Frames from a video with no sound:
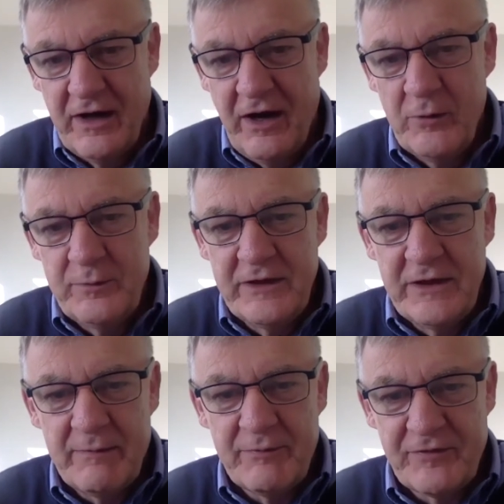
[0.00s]
opening
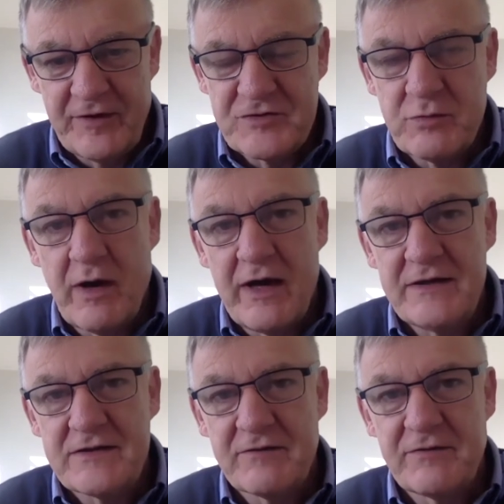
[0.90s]
up fresh
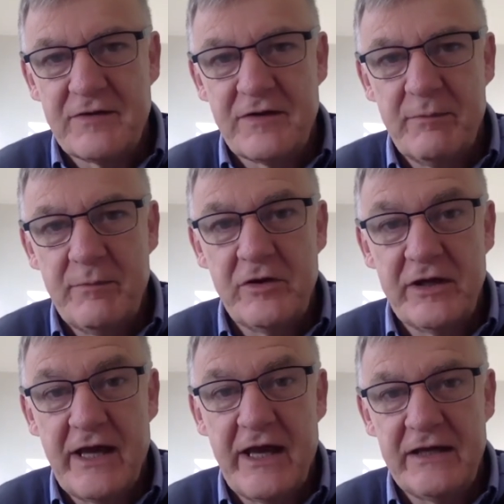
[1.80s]
ways of
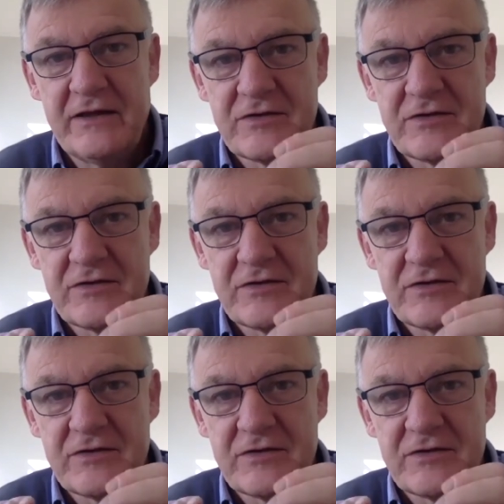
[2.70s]
communicating